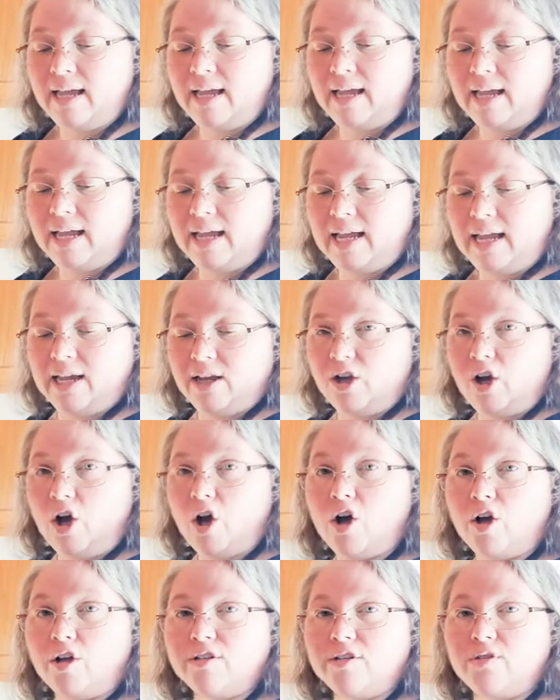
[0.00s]
It
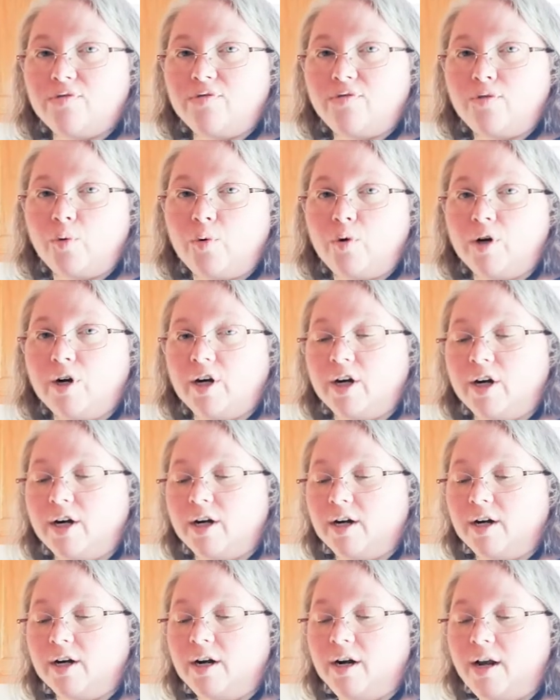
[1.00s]
calls
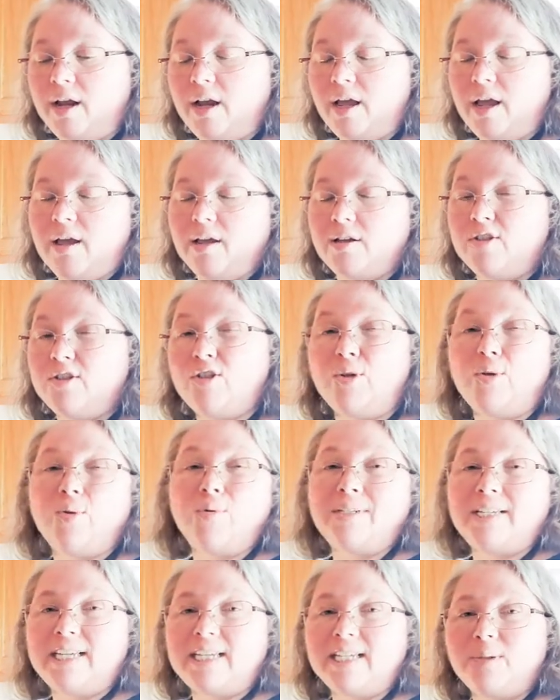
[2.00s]
for 2
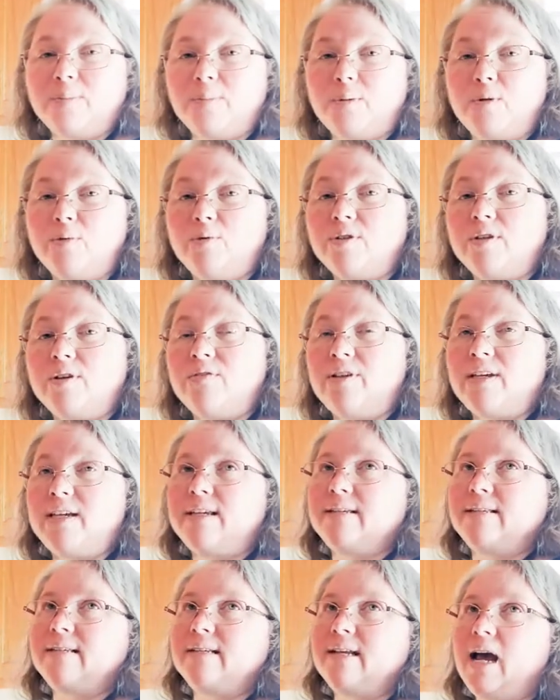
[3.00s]
teaspoons of
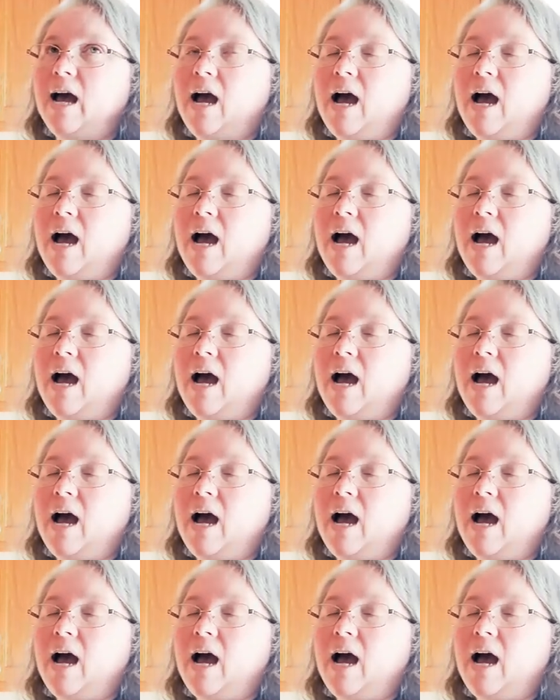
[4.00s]
yeast.